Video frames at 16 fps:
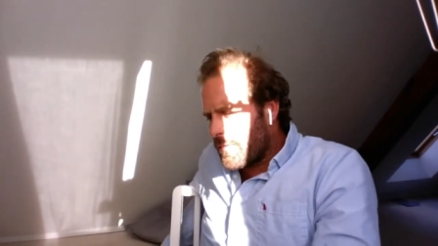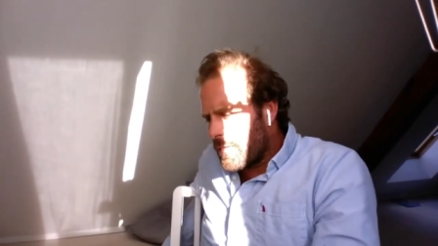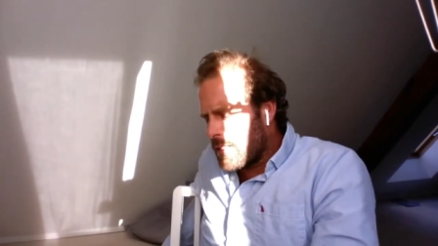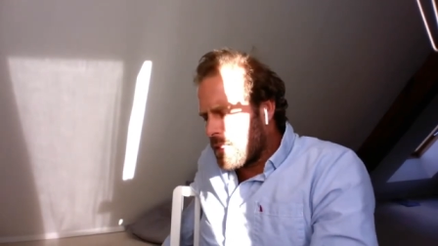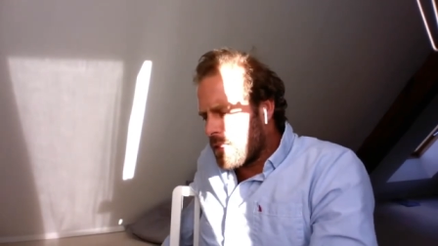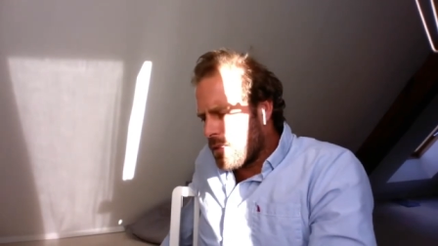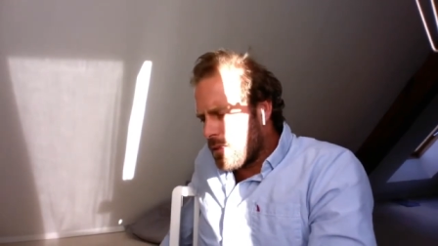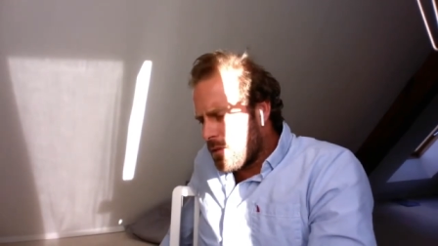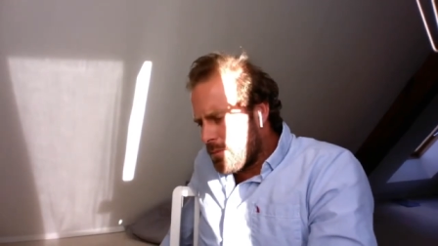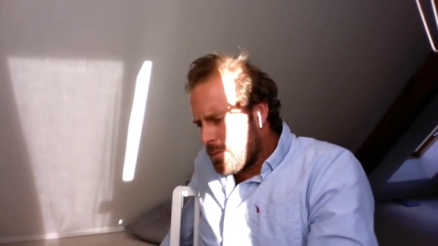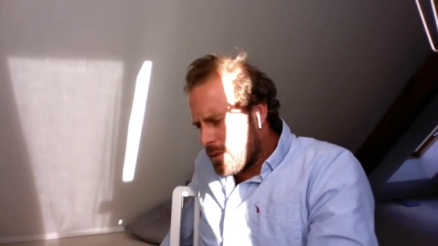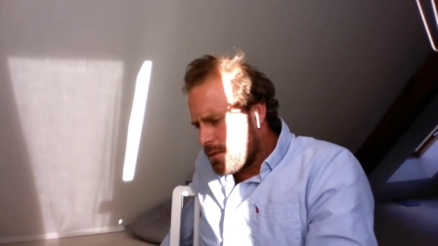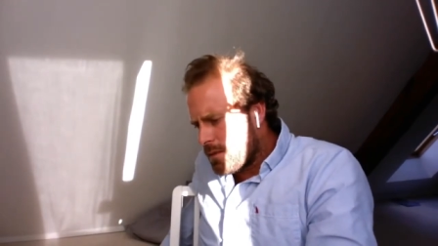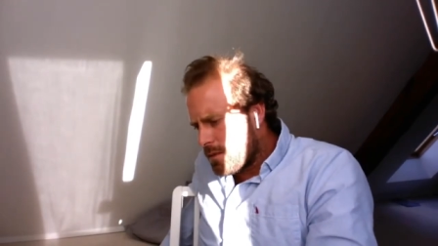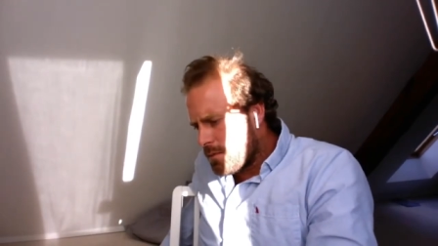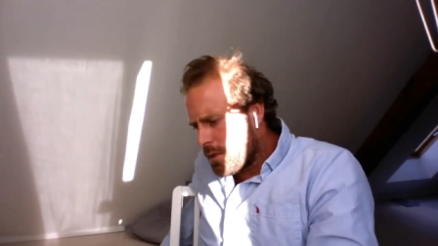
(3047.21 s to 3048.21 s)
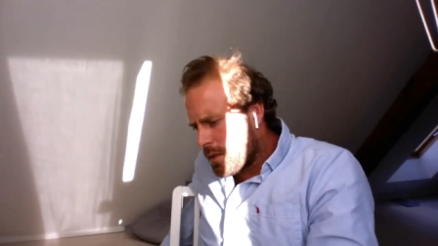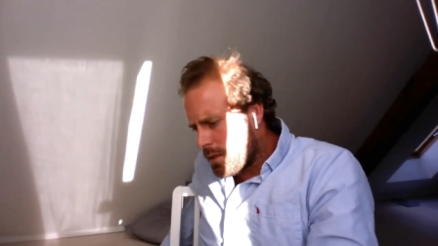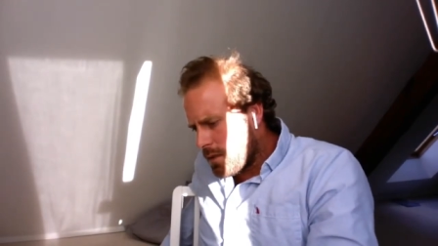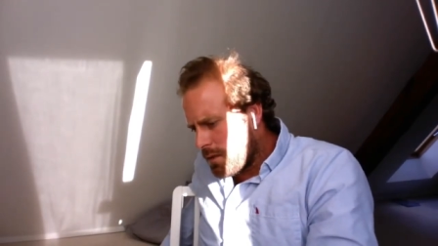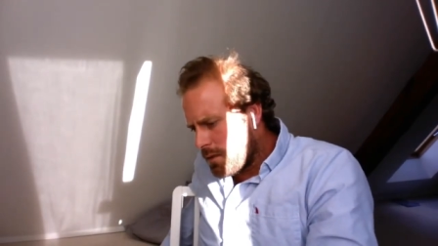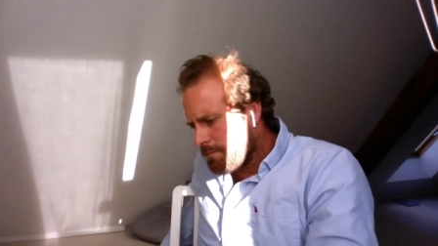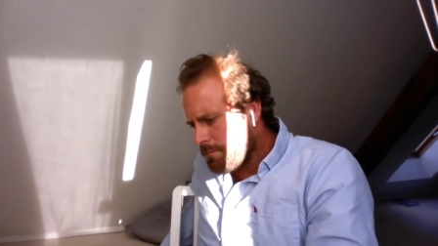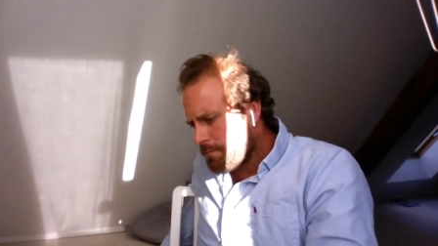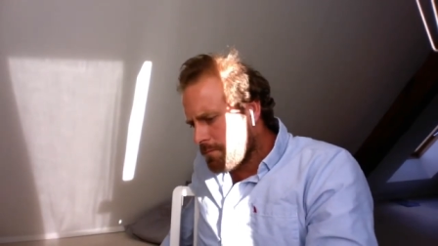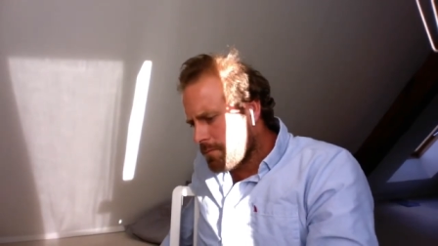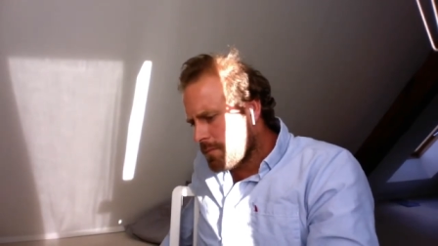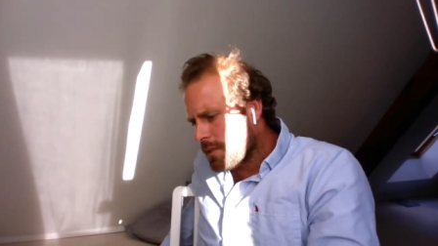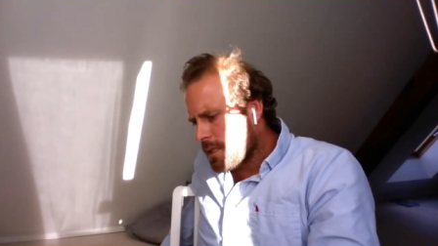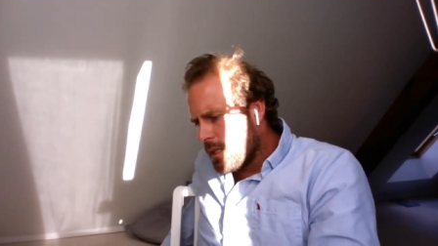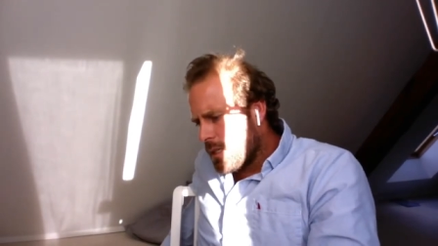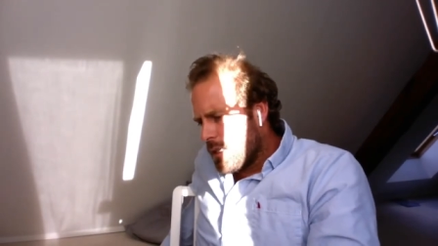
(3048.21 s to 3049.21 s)
definitely the business model,
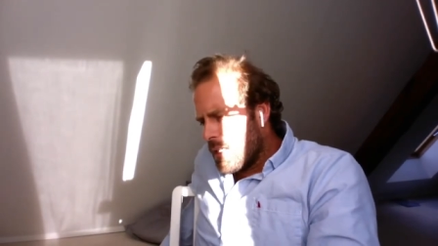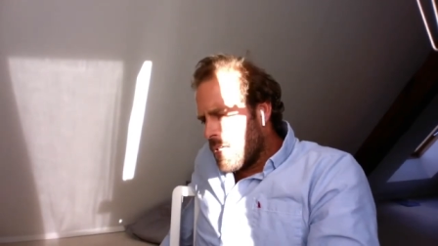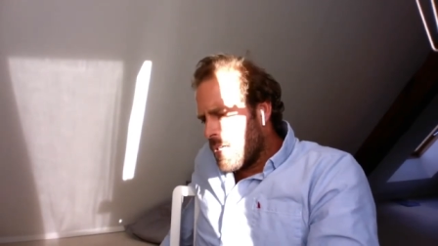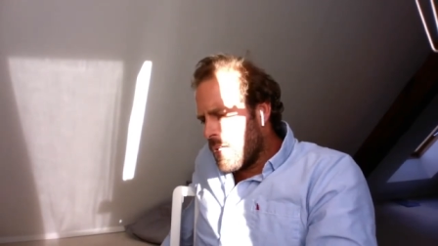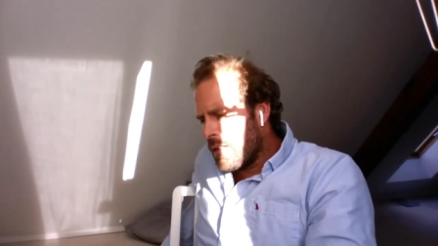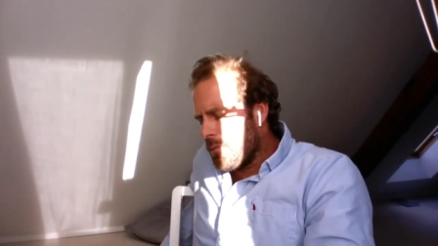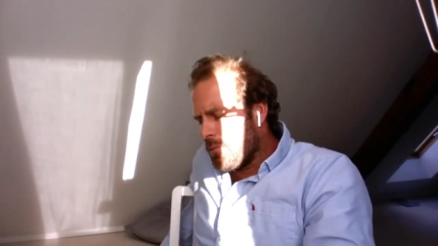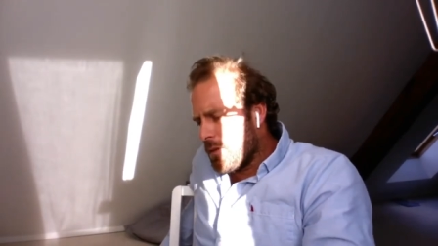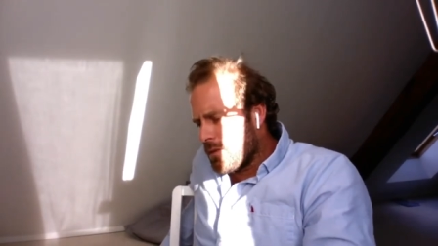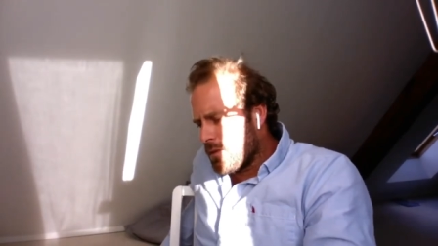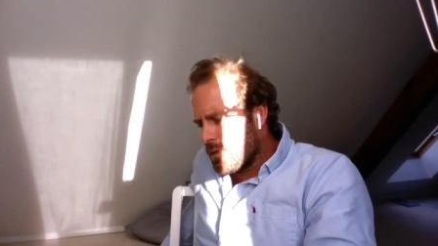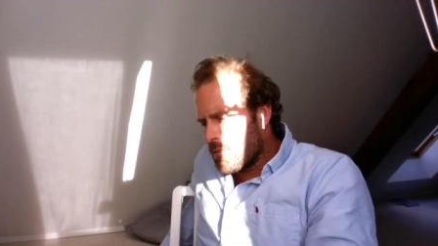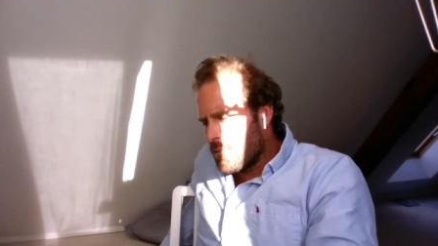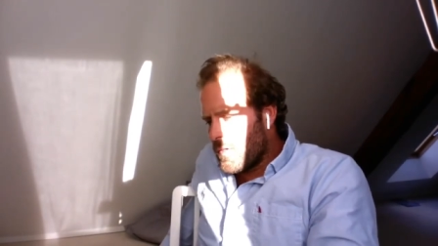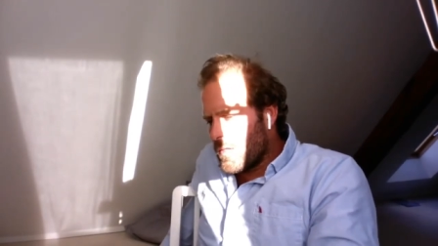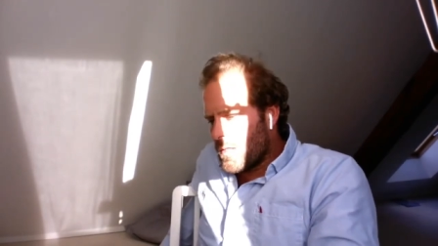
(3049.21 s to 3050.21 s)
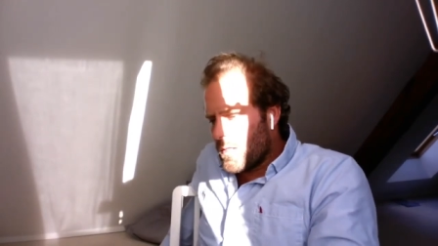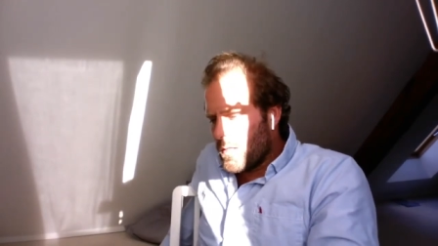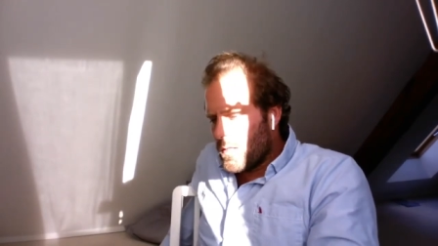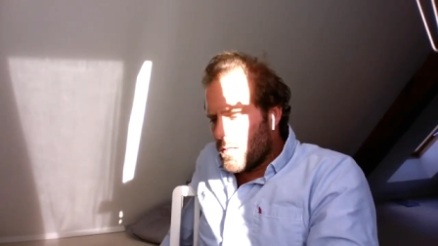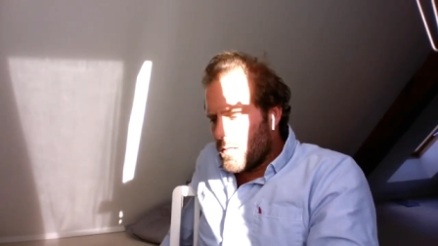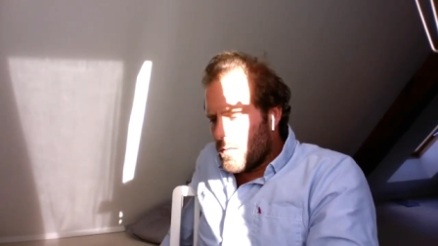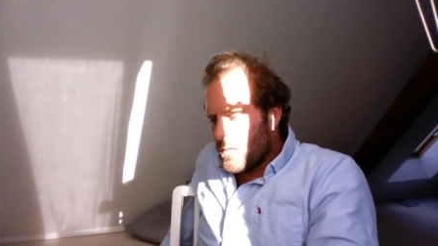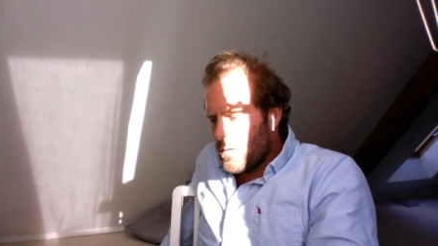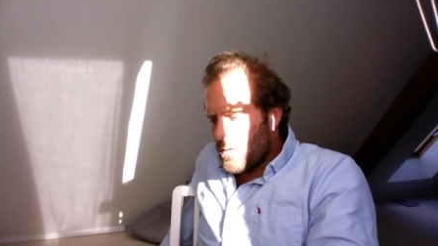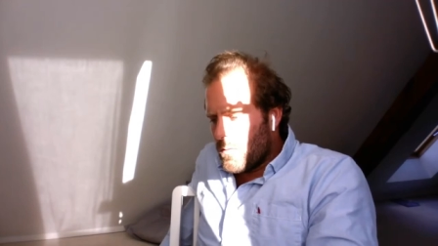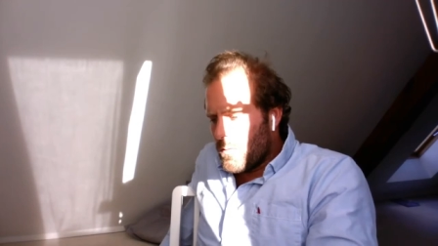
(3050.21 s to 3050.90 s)
and the business model.